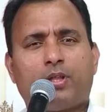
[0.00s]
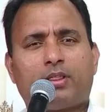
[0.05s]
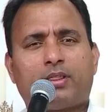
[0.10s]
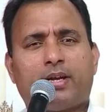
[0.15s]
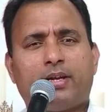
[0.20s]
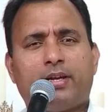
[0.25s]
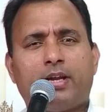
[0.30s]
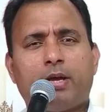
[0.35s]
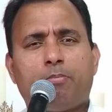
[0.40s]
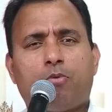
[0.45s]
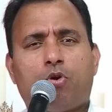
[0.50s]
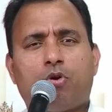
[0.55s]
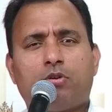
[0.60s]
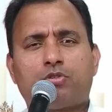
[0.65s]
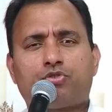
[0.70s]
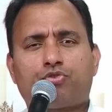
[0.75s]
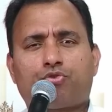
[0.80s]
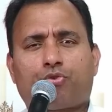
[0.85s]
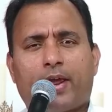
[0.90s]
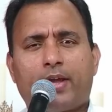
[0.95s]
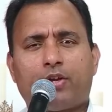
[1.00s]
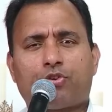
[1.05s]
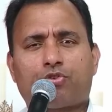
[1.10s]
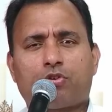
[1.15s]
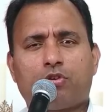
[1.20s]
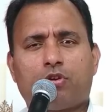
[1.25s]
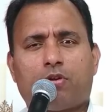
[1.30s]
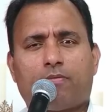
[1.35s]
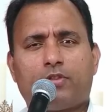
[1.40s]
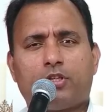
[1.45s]
a
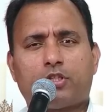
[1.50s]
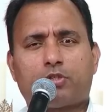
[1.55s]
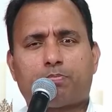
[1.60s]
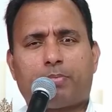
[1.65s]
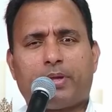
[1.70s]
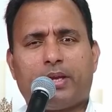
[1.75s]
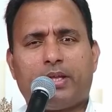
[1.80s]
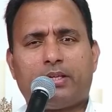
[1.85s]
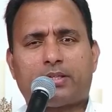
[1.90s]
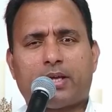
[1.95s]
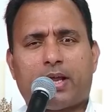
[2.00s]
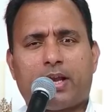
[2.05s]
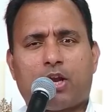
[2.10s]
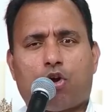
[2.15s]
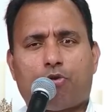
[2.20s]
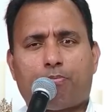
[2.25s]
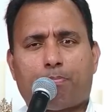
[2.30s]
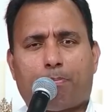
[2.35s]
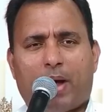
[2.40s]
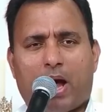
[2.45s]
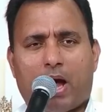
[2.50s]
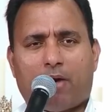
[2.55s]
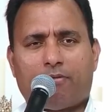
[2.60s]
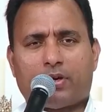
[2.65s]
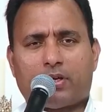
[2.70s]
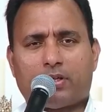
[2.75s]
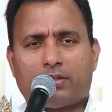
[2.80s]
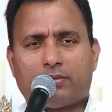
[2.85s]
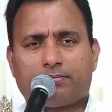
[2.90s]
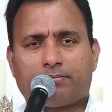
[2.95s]
demonstration of the Spirit and of
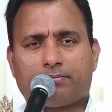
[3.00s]
power.